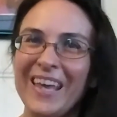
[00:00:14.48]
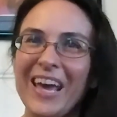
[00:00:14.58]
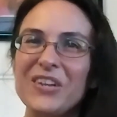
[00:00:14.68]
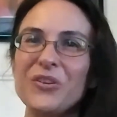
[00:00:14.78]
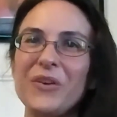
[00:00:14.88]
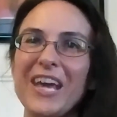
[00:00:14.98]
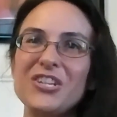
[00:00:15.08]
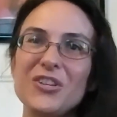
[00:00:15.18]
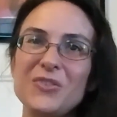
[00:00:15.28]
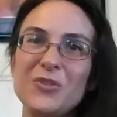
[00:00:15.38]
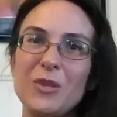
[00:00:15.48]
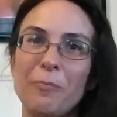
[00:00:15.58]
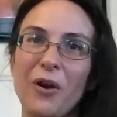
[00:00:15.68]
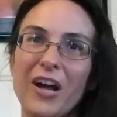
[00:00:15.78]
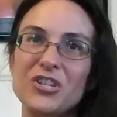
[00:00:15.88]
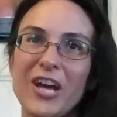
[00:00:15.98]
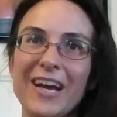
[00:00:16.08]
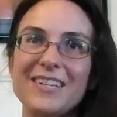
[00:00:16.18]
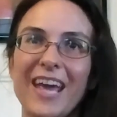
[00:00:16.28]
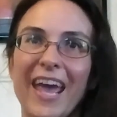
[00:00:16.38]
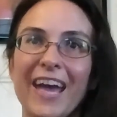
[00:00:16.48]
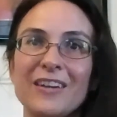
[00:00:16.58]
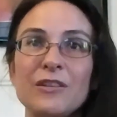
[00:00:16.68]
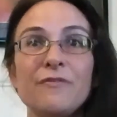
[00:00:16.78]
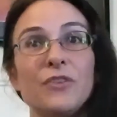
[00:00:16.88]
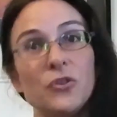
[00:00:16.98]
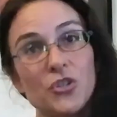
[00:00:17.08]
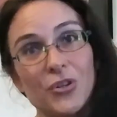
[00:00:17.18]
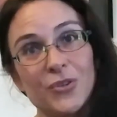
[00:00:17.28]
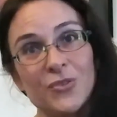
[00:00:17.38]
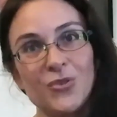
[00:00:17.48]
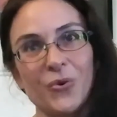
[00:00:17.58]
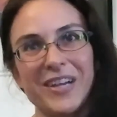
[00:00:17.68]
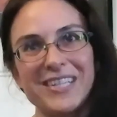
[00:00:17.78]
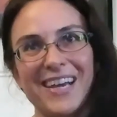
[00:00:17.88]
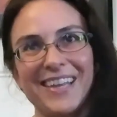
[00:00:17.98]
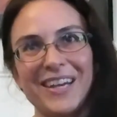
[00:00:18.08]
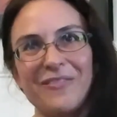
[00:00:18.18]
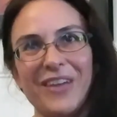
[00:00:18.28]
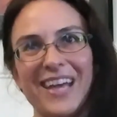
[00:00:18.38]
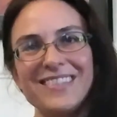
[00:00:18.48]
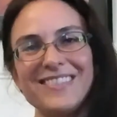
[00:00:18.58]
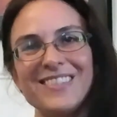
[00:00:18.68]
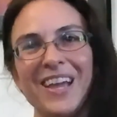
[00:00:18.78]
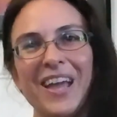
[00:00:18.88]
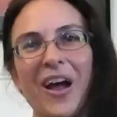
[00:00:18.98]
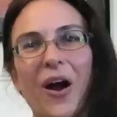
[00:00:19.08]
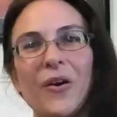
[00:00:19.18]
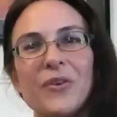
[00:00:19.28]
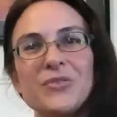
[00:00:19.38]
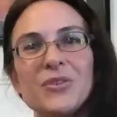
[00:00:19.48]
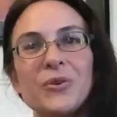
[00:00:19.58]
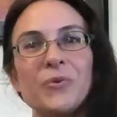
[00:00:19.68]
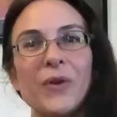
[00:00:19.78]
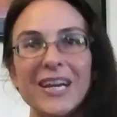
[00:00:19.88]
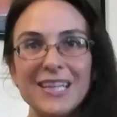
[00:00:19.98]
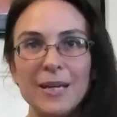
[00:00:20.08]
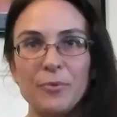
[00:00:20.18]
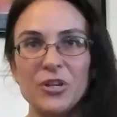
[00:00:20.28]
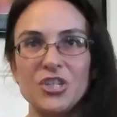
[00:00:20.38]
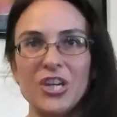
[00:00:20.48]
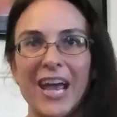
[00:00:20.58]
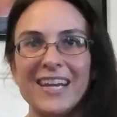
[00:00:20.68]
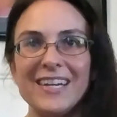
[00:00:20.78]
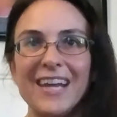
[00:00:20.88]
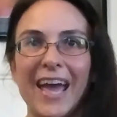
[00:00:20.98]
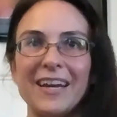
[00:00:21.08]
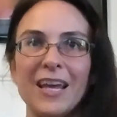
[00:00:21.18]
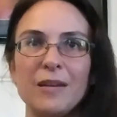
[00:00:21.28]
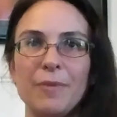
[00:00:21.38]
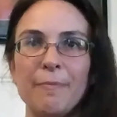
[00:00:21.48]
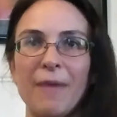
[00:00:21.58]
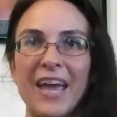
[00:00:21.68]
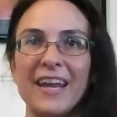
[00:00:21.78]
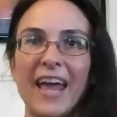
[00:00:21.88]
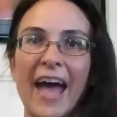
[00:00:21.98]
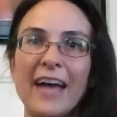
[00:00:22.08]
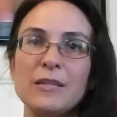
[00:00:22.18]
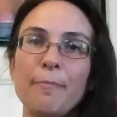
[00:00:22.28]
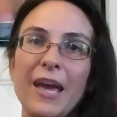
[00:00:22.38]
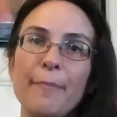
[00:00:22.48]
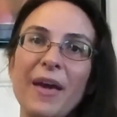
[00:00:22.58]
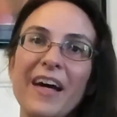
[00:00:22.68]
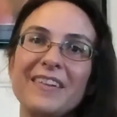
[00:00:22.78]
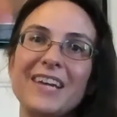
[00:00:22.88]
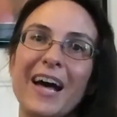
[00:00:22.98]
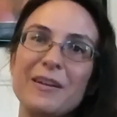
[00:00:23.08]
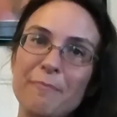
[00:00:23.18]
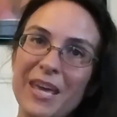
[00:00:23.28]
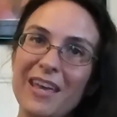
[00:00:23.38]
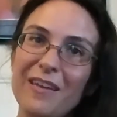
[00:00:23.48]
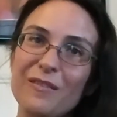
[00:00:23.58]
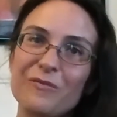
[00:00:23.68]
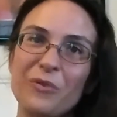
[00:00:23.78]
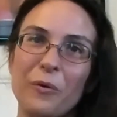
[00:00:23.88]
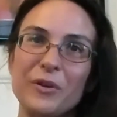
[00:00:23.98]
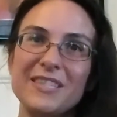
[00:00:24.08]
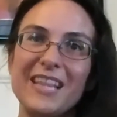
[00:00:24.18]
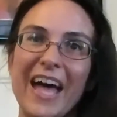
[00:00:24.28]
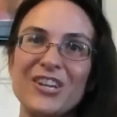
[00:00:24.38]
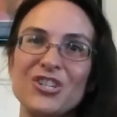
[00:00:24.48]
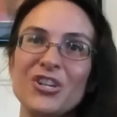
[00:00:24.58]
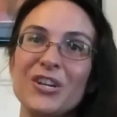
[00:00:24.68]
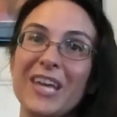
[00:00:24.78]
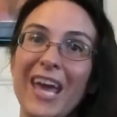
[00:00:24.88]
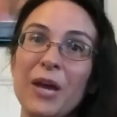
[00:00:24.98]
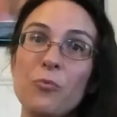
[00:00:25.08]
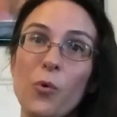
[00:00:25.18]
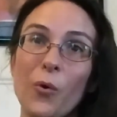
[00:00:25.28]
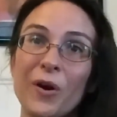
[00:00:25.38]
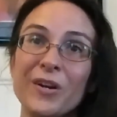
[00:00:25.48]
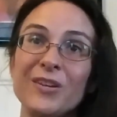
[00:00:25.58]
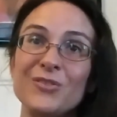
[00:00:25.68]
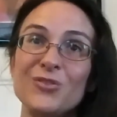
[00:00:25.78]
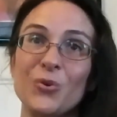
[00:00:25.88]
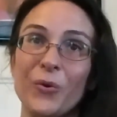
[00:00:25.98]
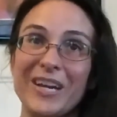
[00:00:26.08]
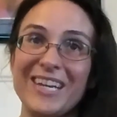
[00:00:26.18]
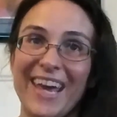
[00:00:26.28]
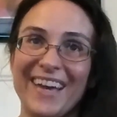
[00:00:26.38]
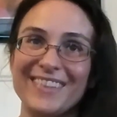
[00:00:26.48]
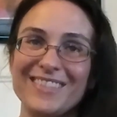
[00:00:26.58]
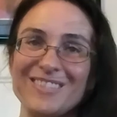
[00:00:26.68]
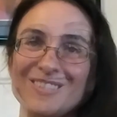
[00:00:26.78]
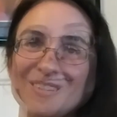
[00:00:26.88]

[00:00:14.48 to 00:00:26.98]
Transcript: Donations to the project and future storytelling events are also greatly appreciated and can be made at paypal.me forward slash kwardstorydance.